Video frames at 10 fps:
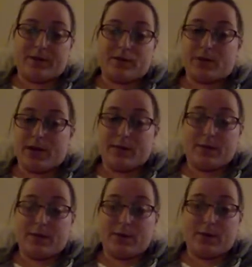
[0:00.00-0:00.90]
20
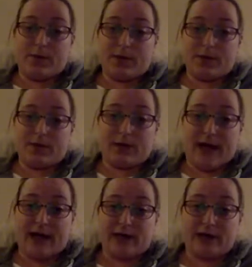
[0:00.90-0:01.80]
people who
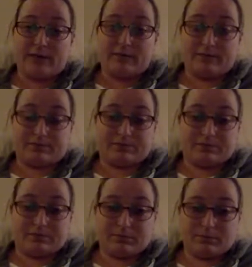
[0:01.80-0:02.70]
interact
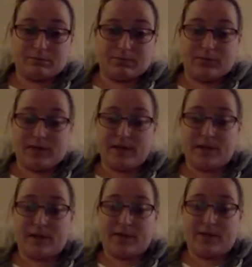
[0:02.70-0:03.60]
is
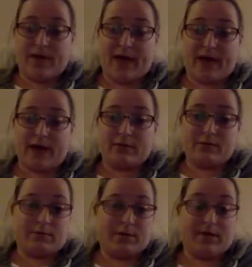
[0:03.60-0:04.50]
better than
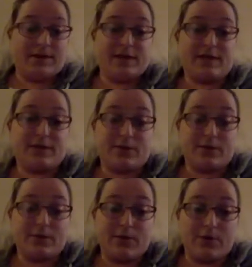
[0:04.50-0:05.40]
me having
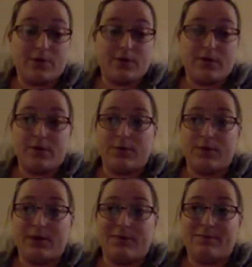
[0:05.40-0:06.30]
633 if
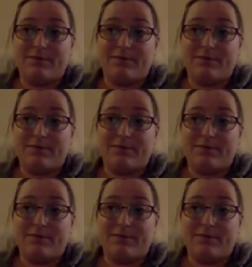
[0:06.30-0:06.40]
only,